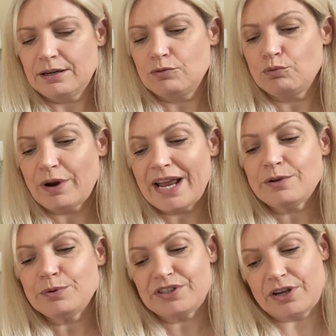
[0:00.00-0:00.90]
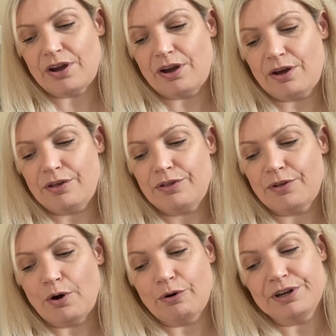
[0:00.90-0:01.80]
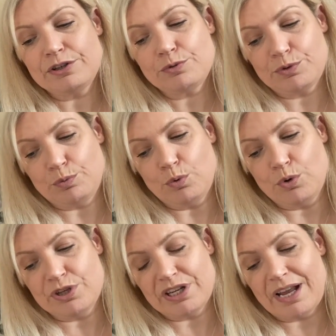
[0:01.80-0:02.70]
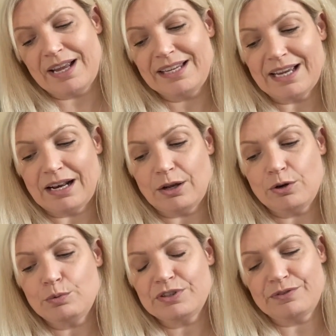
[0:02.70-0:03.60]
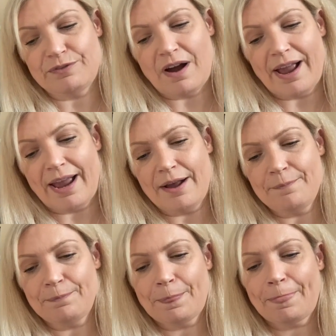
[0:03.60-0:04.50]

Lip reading: red was earth, orange was water, yellow was fire,